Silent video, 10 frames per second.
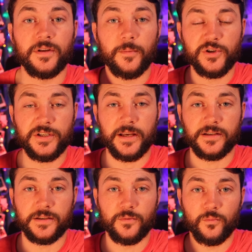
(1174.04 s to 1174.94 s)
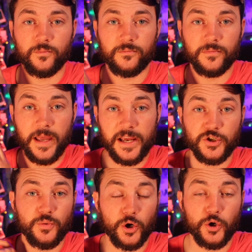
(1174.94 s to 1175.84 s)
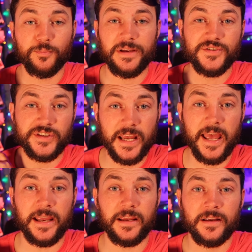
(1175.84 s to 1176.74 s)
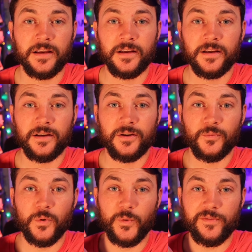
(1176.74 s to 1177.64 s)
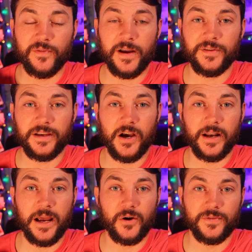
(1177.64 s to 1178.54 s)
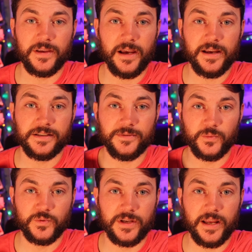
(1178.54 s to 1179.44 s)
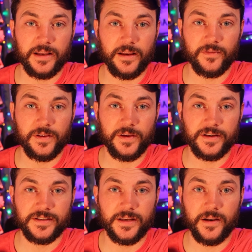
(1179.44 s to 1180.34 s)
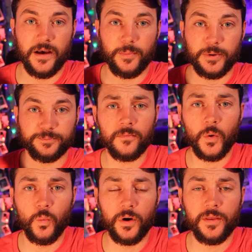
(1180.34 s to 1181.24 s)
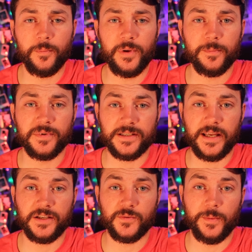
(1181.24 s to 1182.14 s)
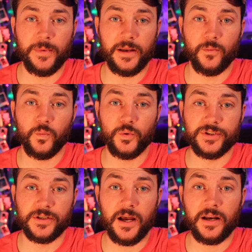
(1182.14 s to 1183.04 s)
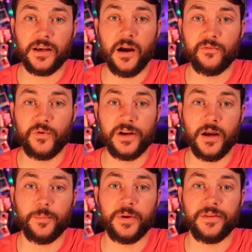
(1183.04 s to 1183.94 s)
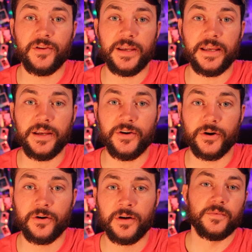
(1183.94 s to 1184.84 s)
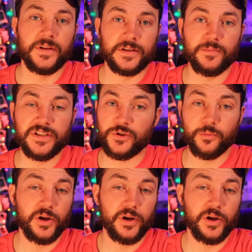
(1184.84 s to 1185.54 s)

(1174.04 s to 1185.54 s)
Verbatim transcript: Number six, as you heard me say, when we finally got out on the ice and was getting everything set up, one of the big mistakes we made was not covering up the heater. This Mr.